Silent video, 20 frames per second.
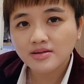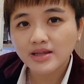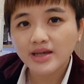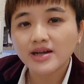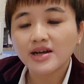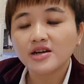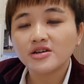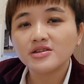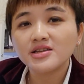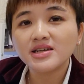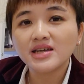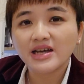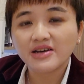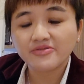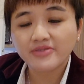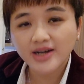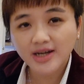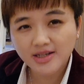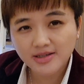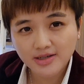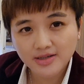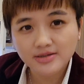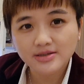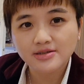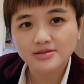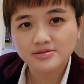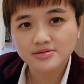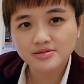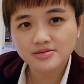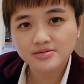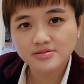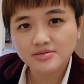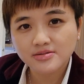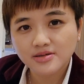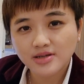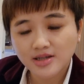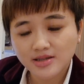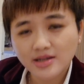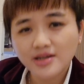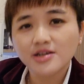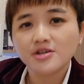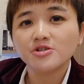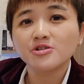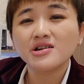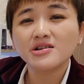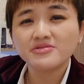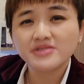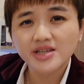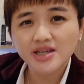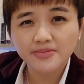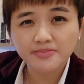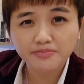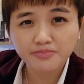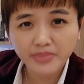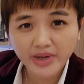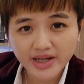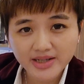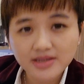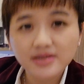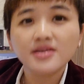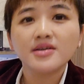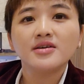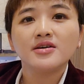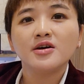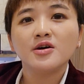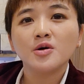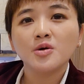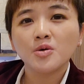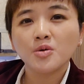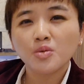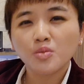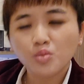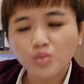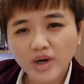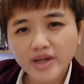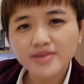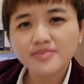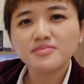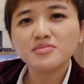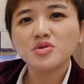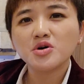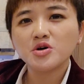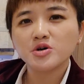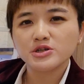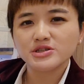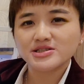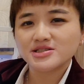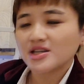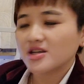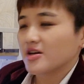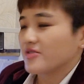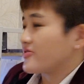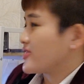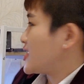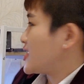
Like I already have highlighters, and then I go out there and buy one more set